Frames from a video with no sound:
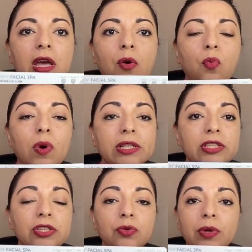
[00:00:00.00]
what to
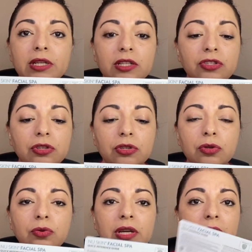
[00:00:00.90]
do, what not to
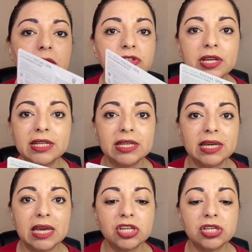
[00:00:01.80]
do, the
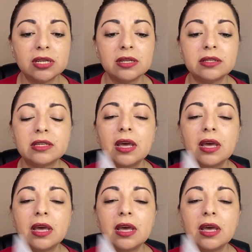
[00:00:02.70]
contraindications,